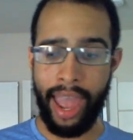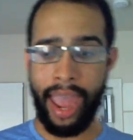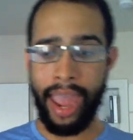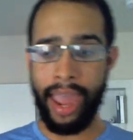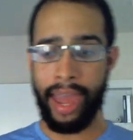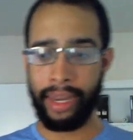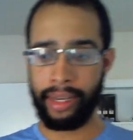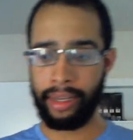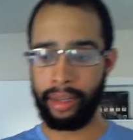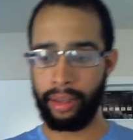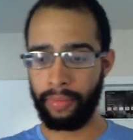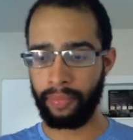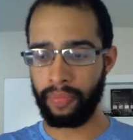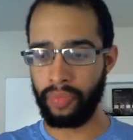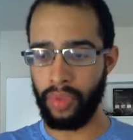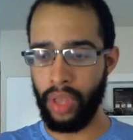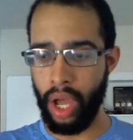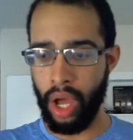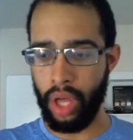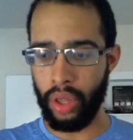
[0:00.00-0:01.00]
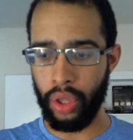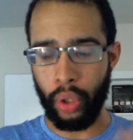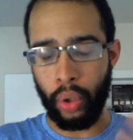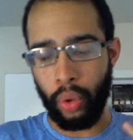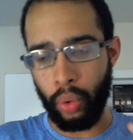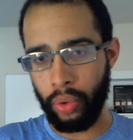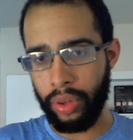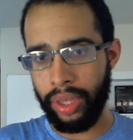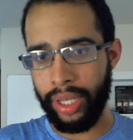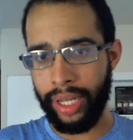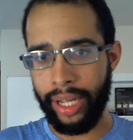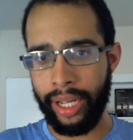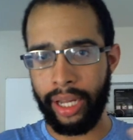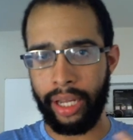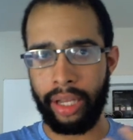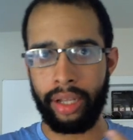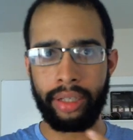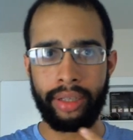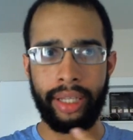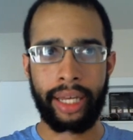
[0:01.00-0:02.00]
And the cool
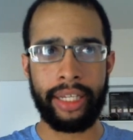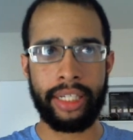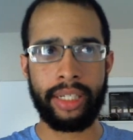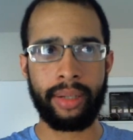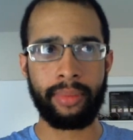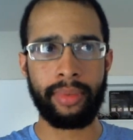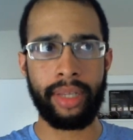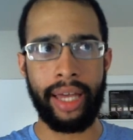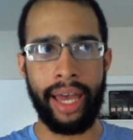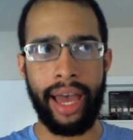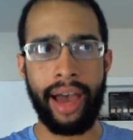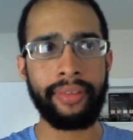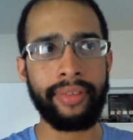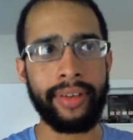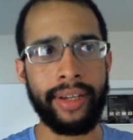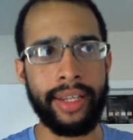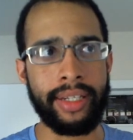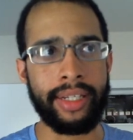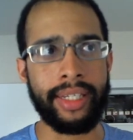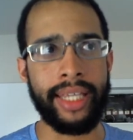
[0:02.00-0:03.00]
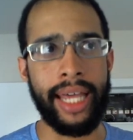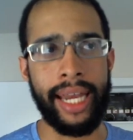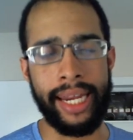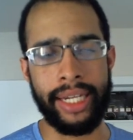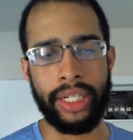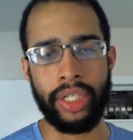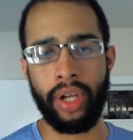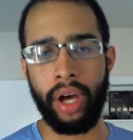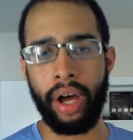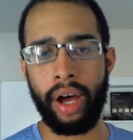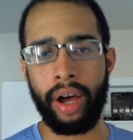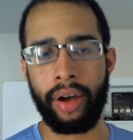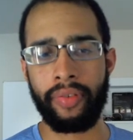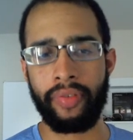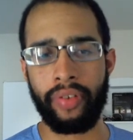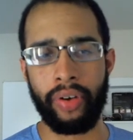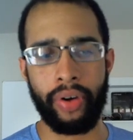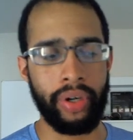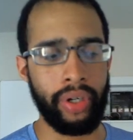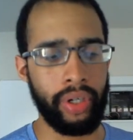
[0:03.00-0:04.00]
thing, like some of the evidence that I saw
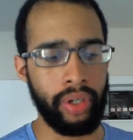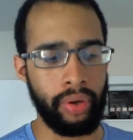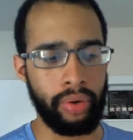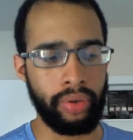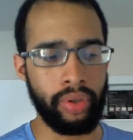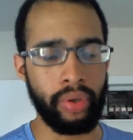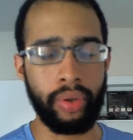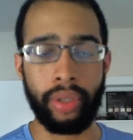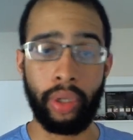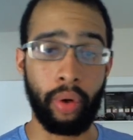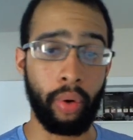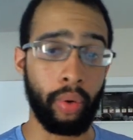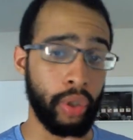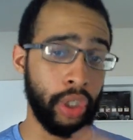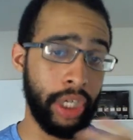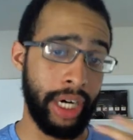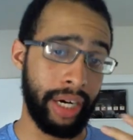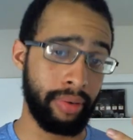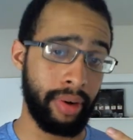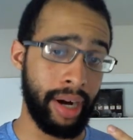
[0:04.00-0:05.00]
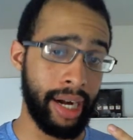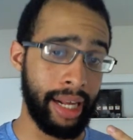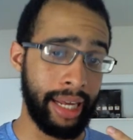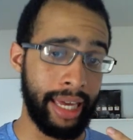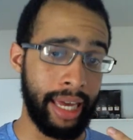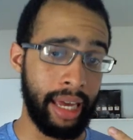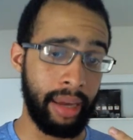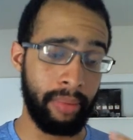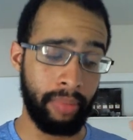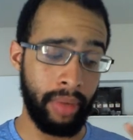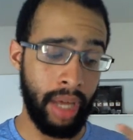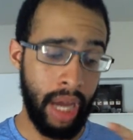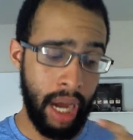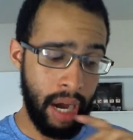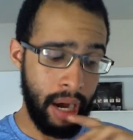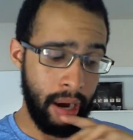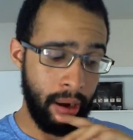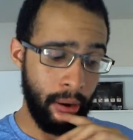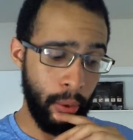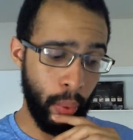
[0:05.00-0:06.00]
for, doing the whole check writing game
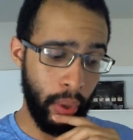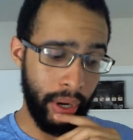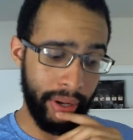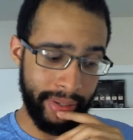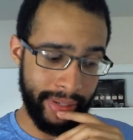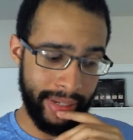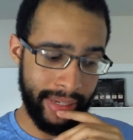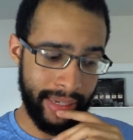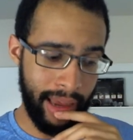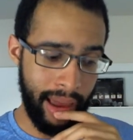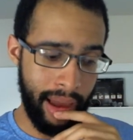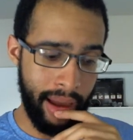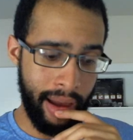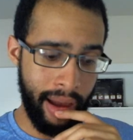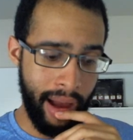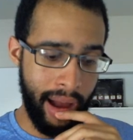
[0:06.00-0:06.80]
was,